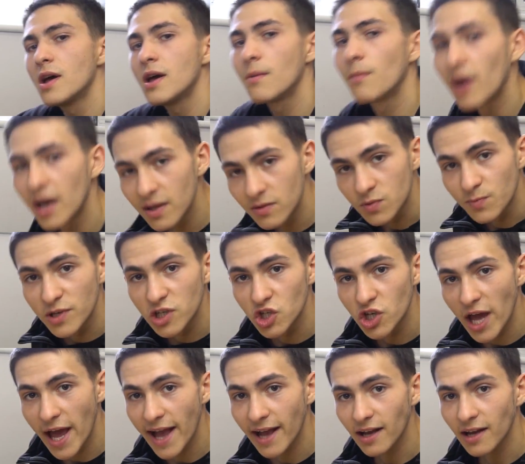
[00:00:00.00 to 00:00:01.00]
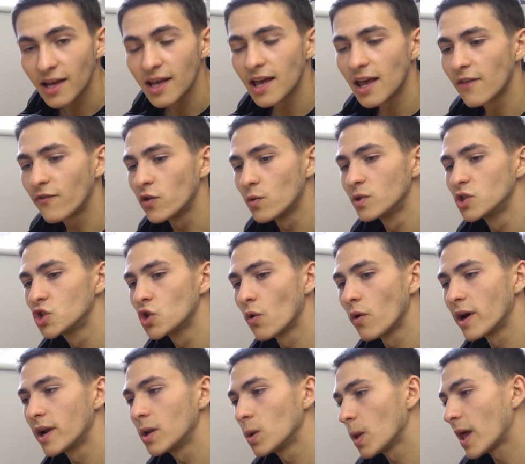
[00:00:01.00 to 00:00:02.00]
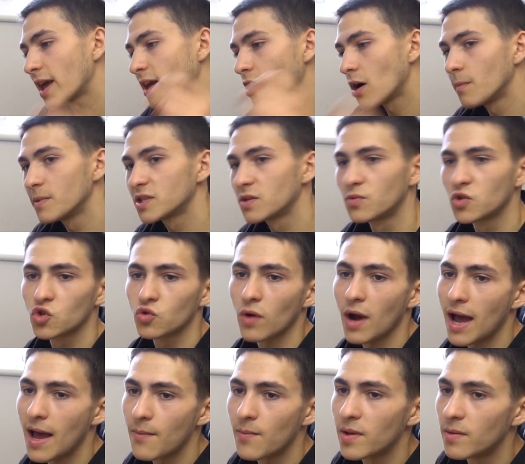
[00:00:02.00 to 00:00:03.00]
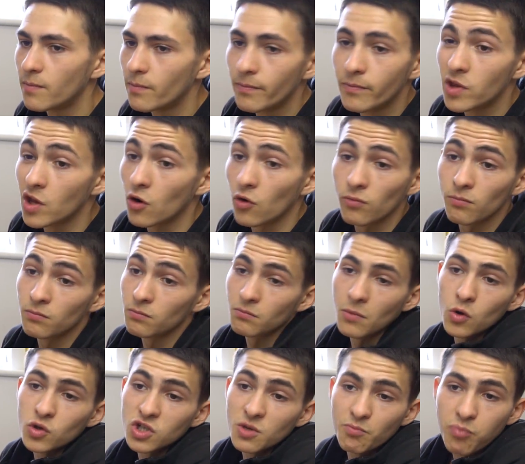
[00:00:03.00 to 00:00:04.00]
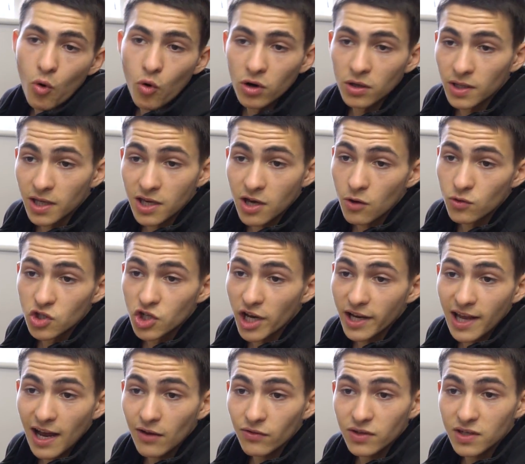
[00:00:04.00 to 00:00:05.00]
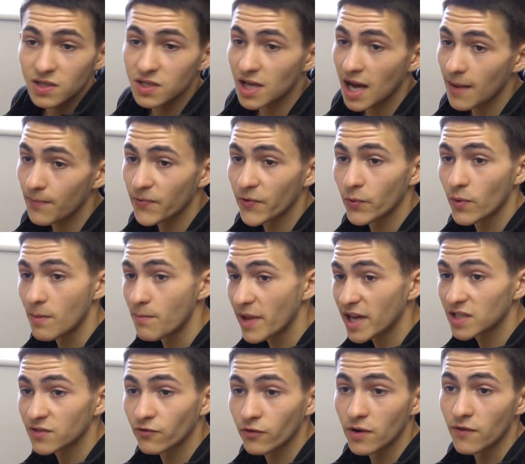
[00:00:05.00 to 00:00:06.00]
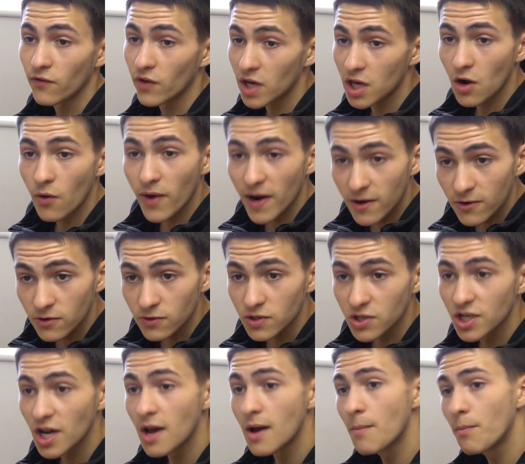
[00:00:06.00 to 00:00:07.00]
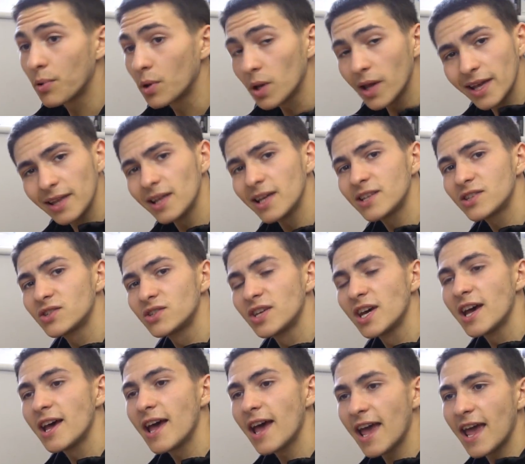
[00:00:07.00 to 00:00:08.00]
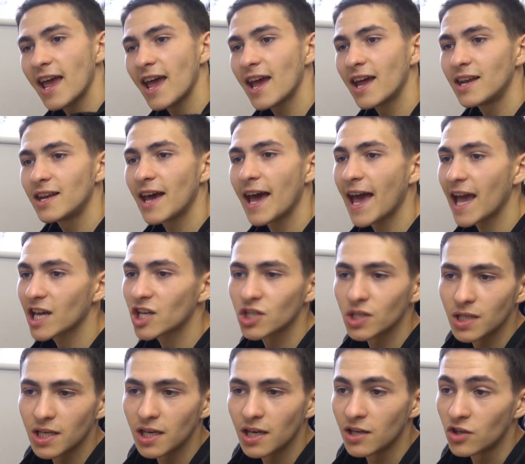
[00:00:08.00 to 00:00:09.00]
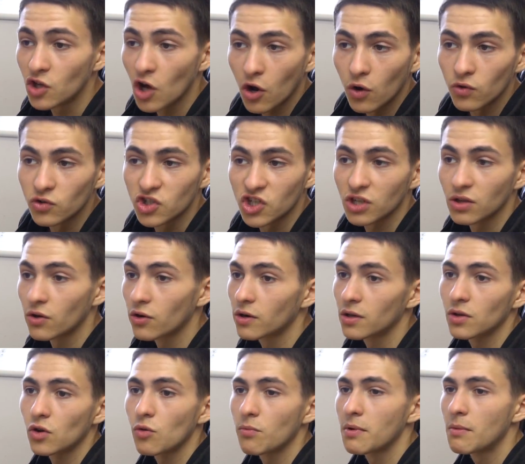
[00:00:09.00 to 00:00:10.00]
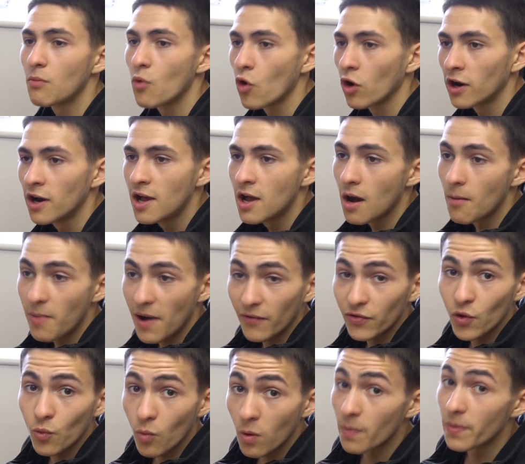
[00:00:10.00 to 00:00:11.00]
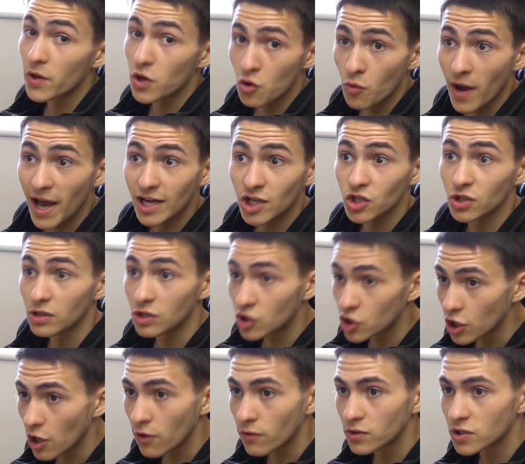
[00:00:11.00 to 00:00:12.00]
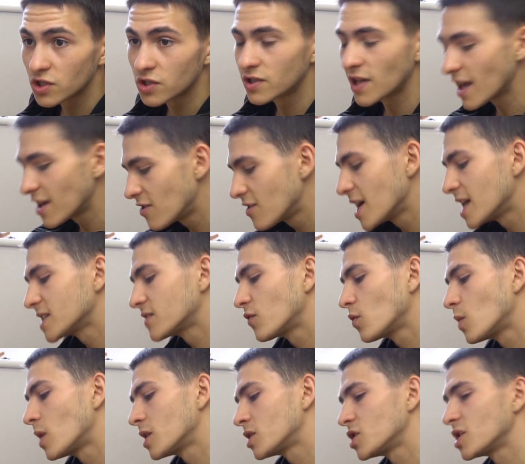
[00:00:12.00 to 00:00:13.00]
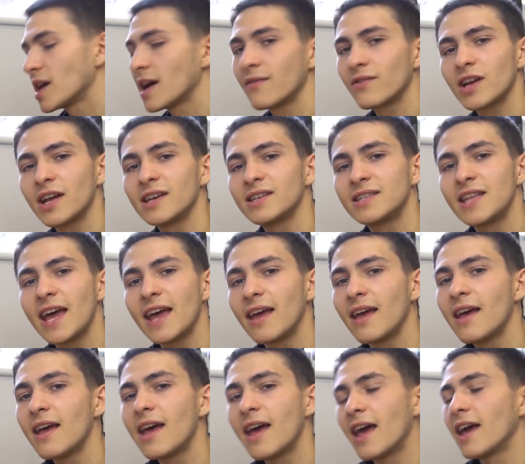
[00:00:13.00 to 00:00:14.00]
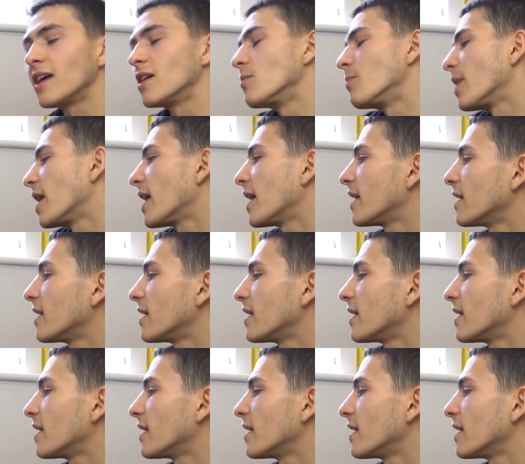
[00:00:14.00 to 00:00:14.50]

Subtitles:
My name's been Jack. If you enjoyed, like, comment, subscribe, and, you know, most importantly, go check out this top three best free video editors playlist and actually indulge and learn a little bit more about the one that you actually chose. Thank you guys for watching. Have a nice day and goodbye.